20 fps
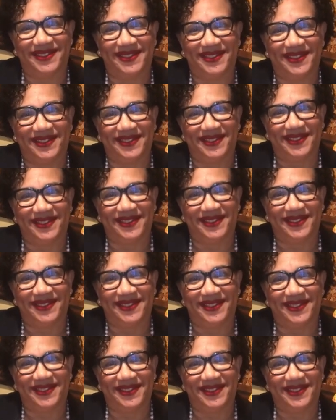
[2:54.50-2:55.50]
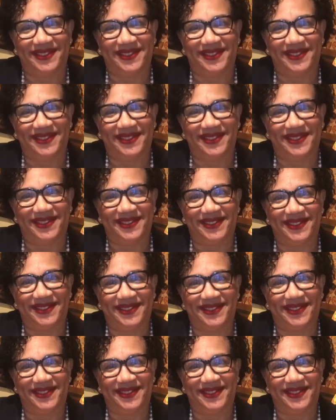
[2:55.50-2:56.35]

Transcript: (no one is talking)